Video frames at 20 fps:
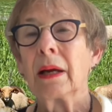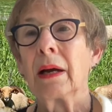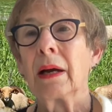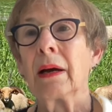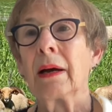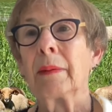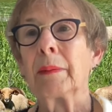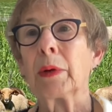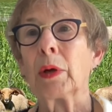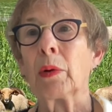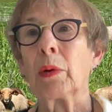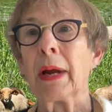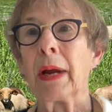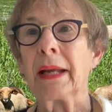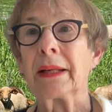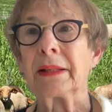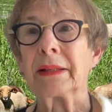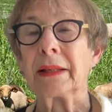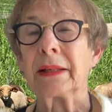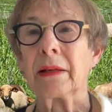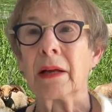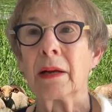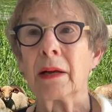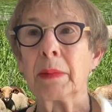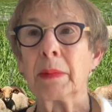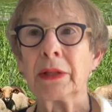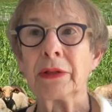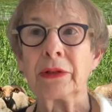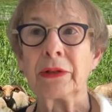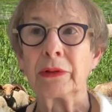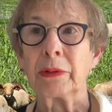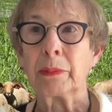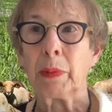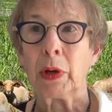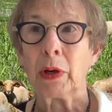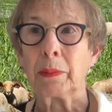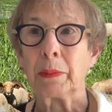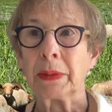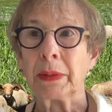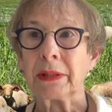um, grants that come into
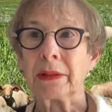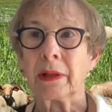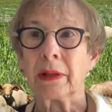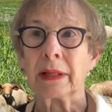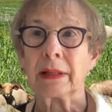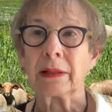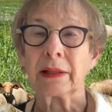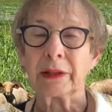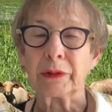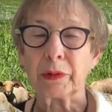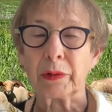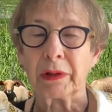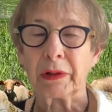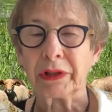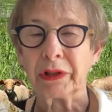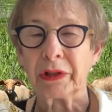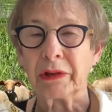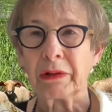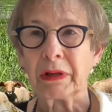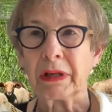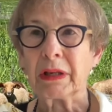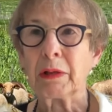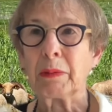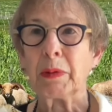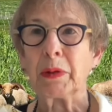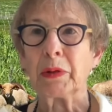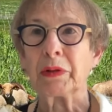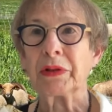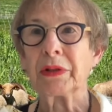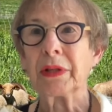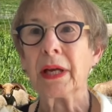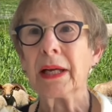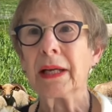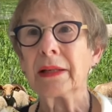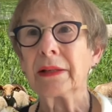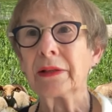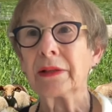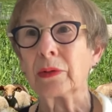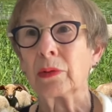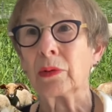departments like electrical engineering and computer
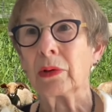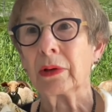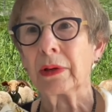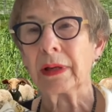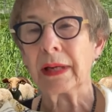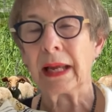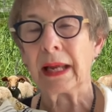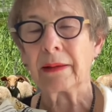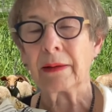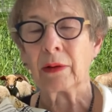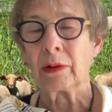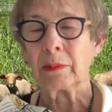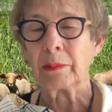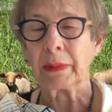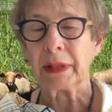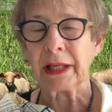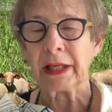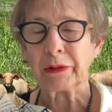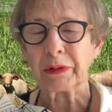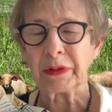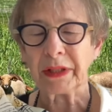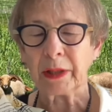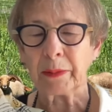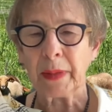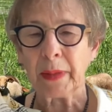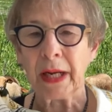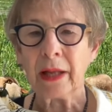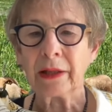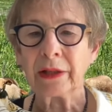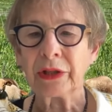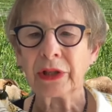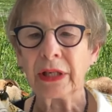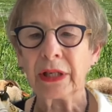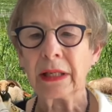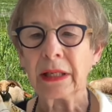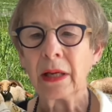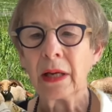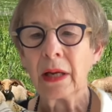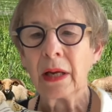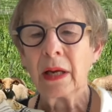science or, or molecular and cell
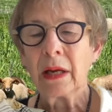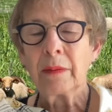biology.